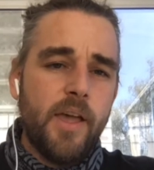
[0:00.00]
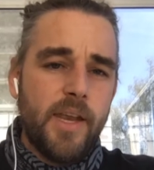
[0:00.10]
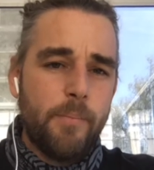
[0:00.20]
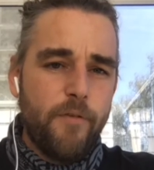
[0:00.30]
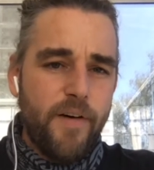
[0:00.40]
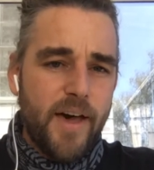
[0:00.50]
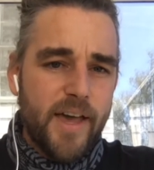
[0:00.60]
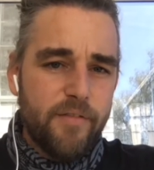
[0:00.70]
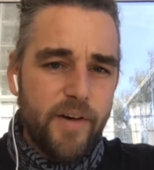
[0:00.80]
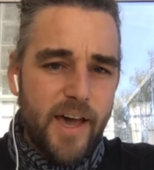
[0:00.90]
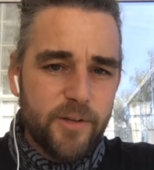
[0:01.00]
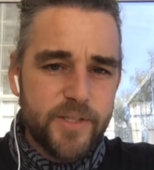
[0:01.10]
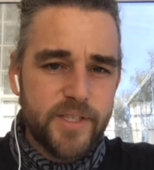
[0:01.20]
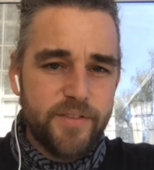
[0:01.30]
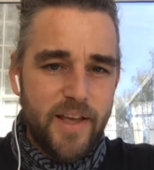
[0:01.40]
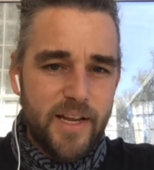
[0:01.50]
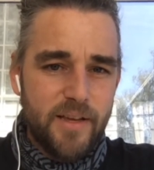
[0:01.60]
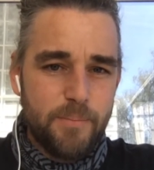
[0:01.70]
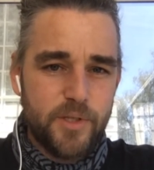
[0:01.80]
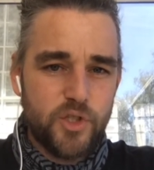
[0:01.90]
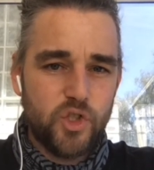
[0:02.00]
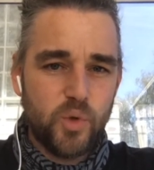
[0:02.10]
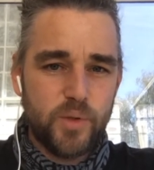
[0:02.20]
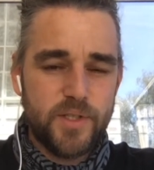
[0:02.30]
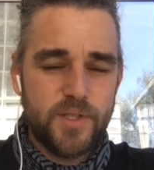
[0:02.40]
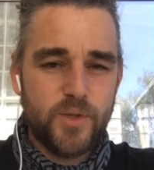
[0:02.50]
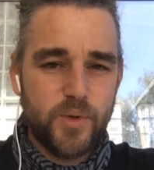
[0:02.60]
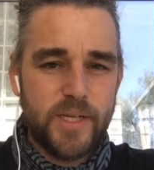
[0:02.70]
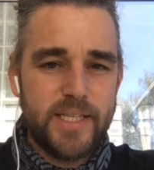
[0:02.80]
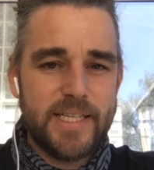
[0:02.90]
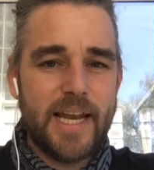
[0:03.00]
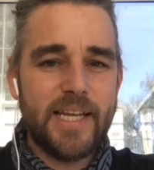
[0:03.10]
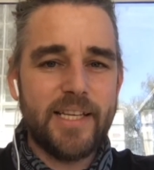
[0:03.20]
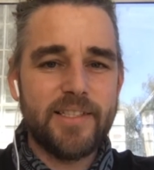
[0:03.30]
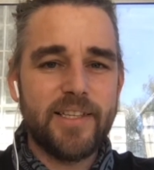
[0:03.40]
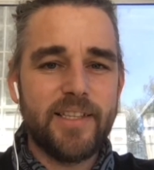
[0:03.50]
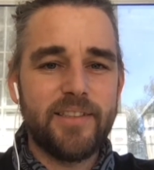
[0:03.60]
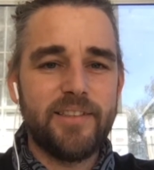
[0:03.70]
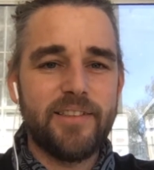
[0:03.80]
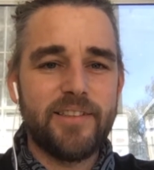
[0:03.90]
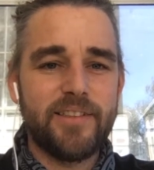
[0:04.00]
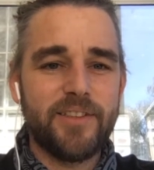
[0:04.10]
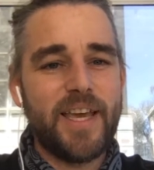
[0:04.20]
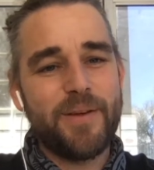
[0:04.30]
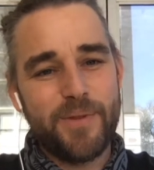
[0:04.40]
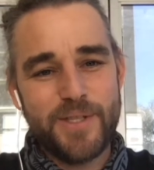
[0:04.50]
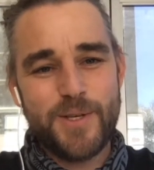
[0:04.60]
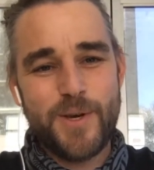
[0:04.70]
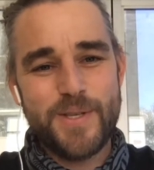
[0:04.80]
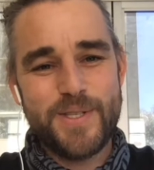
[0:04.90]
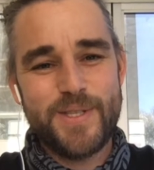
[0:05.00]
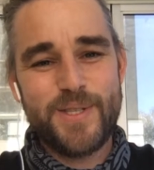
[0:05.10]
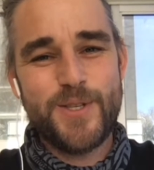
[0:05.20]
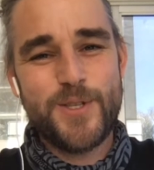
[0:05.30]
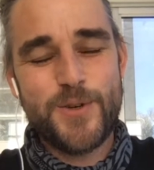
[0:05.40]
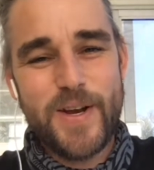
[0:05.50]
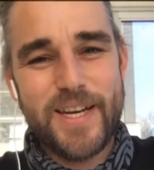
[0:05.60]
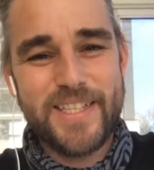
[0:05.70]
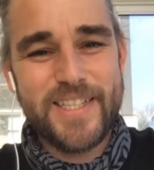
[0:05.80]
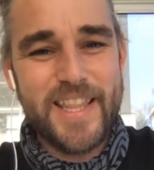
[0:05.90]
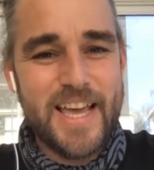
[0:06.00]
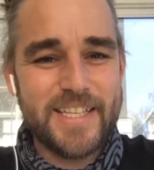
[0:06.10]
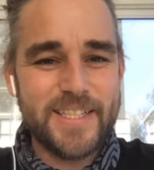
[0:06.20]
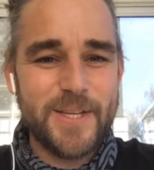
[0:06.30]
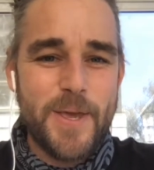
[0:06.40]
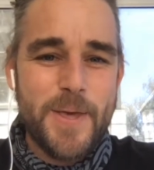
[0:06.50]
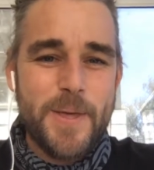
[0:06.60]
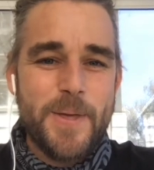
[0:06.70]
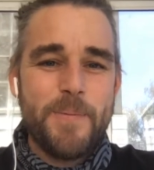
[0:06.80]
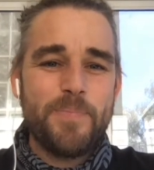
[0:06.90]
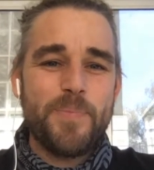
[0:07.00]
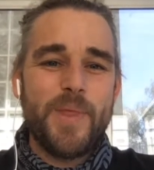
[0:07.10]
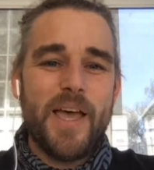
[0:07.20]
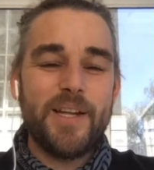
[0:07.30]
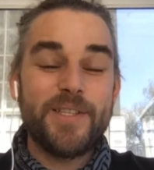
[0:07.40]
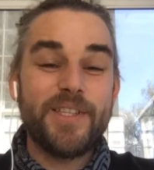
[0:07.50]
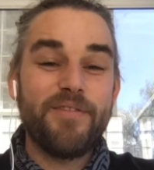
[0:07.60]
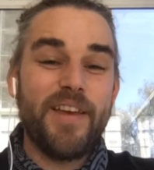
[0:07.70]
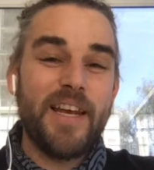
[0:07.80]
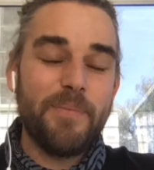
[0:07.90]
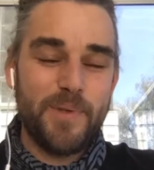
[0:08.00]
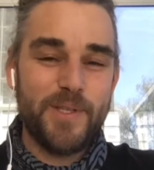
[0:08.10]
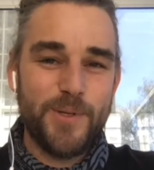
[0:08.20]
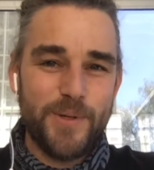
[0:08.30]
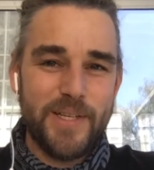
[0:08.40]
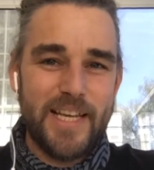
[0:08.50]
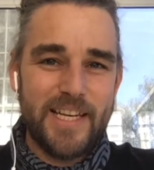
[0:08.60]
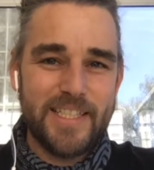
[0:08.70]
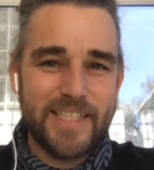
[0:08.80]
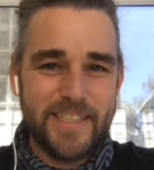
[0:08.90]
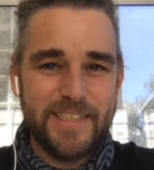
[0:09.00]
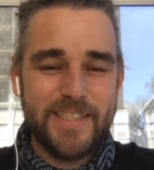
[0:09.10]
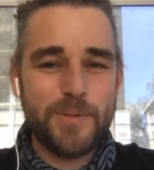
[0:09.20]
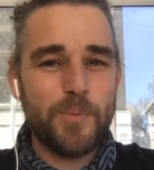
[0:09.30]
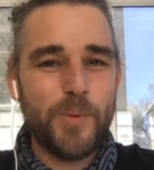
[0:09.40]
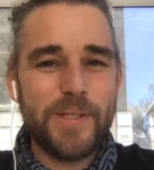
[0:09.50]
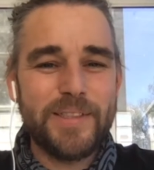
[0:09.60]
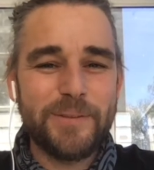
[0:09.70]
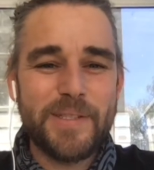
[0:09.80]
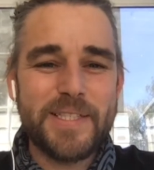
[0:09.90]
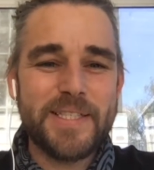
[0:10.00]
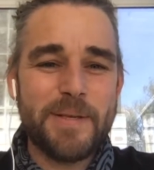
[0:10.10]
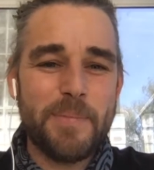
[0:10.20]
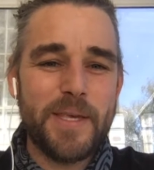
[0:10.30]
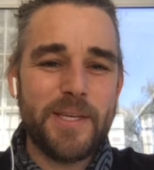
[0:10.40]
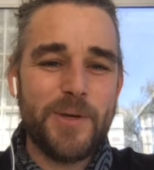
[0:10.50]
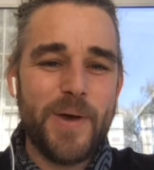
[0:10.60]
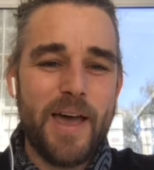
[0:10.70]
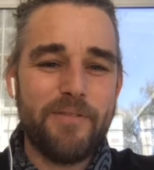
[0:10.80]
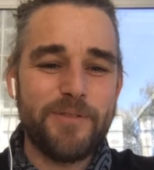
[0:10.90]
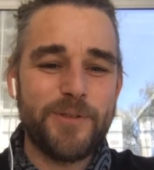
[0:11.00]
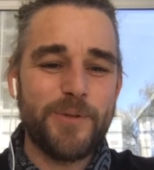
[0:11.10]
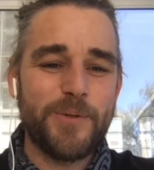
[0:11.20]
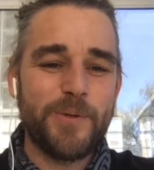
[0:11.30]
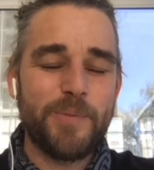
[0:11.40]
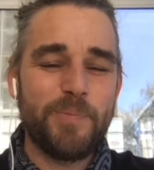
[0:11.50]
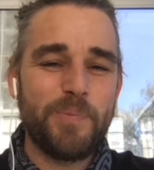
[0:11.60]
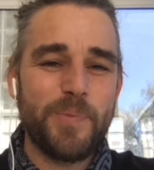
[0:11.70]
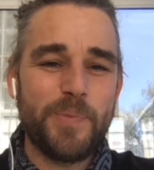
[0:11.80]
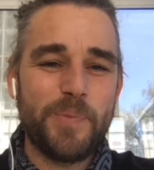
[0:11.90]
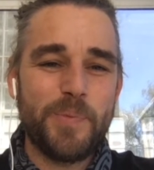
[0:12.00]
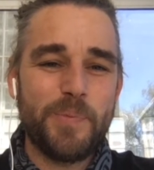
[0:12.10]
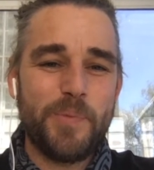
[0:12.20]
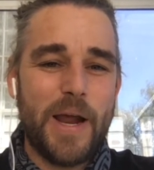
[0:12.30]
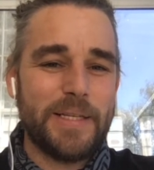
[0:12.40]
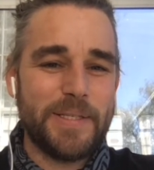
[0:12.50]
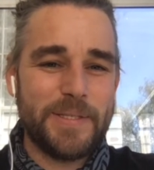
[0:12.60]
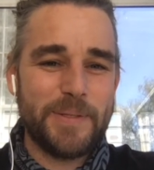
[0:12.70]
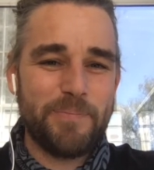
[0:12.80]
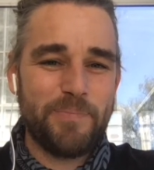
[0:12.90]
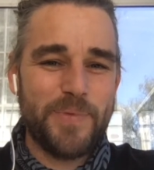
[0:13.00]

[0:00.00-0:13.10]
Number 5, how to develop short storytelling skills. Okay, well, this goes straight into that. How to develop the storytelling skills? Well, this is something you have to practice.